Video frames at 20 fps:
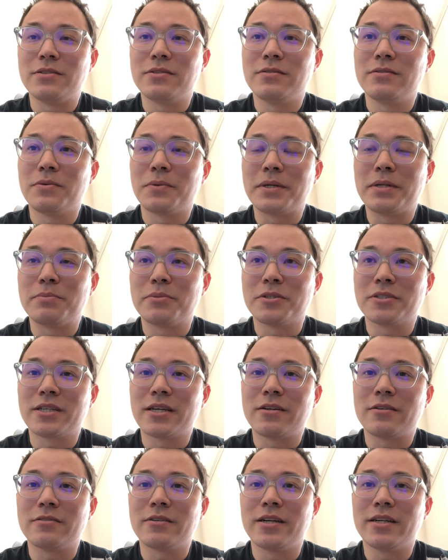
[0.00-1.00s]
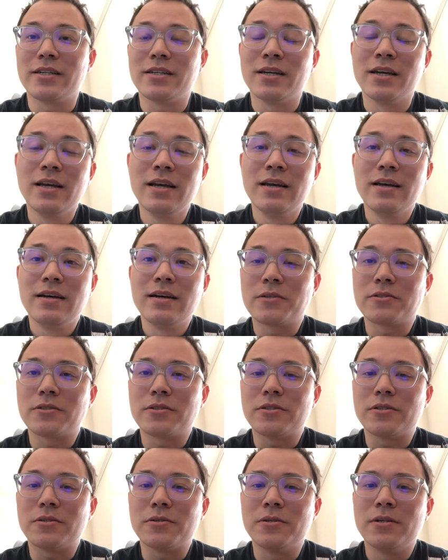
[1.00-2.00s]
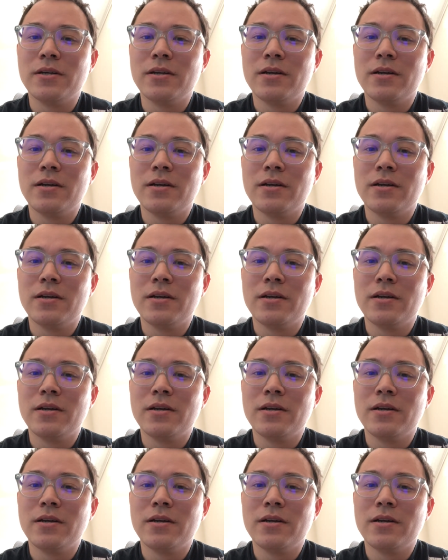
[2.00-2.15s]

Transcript: 20% already. Also,